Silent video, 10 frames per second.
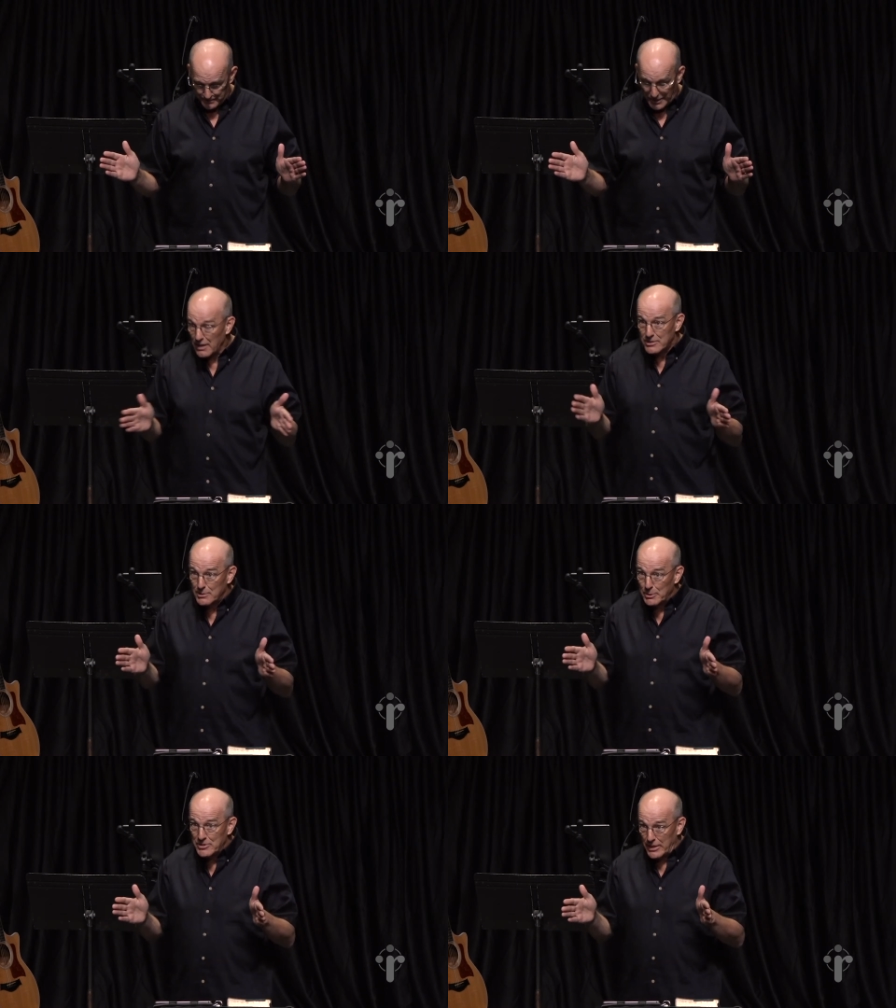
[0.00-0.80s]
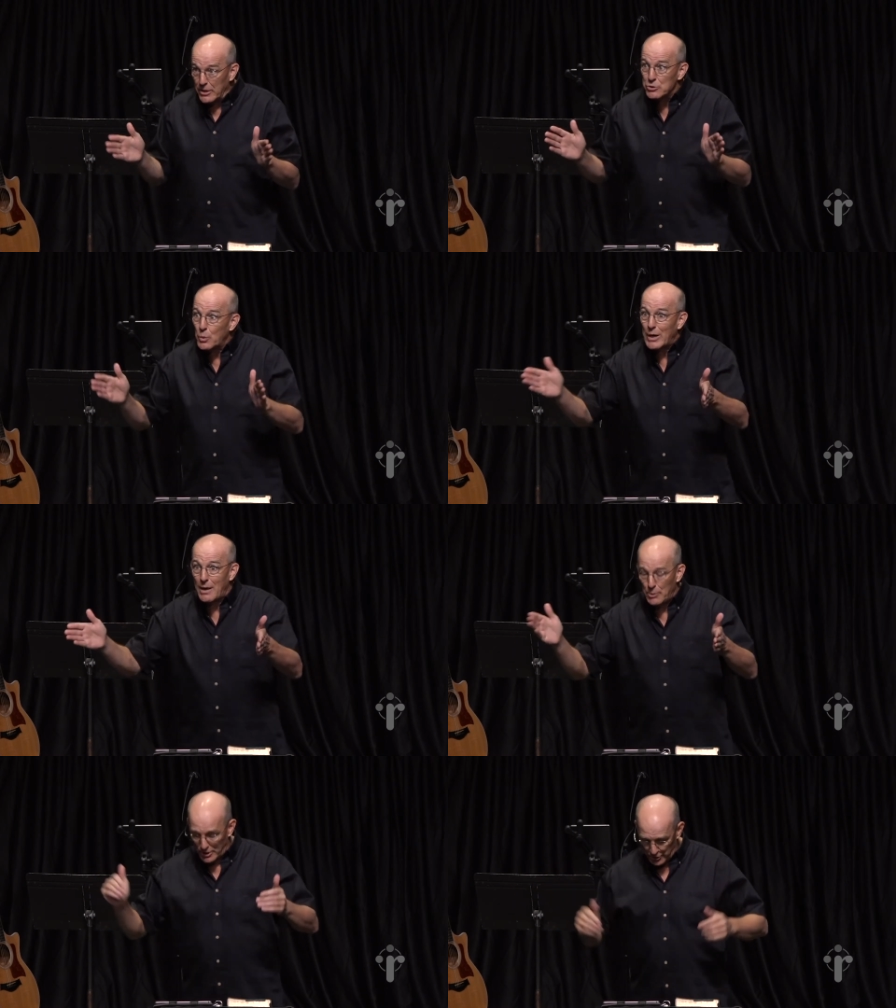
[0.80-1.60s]
God simply said, here's what
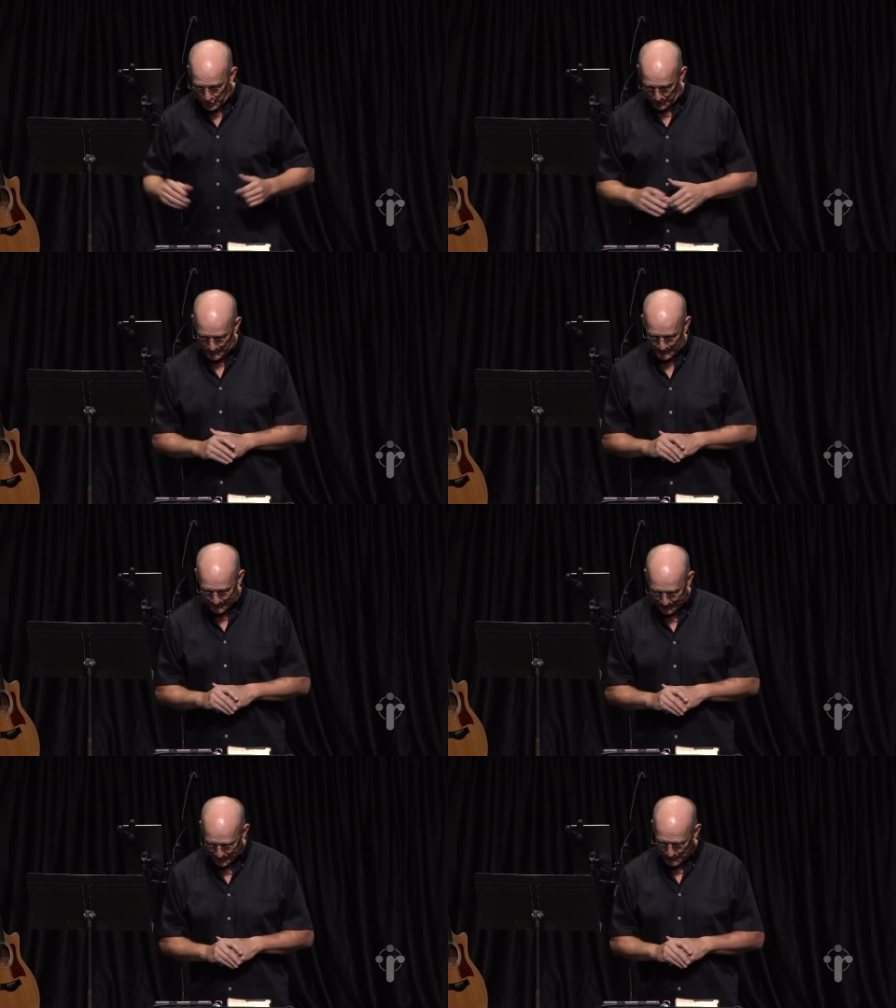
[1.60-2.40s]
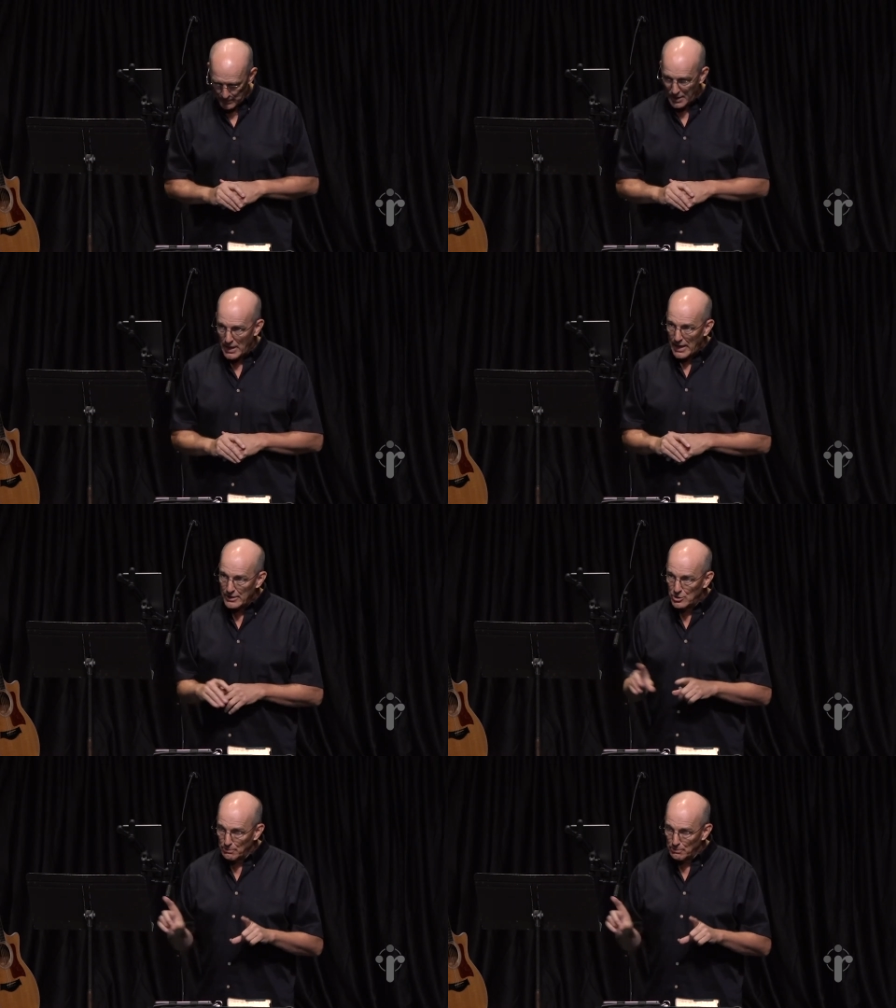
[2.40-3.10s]
I'm going to do. And to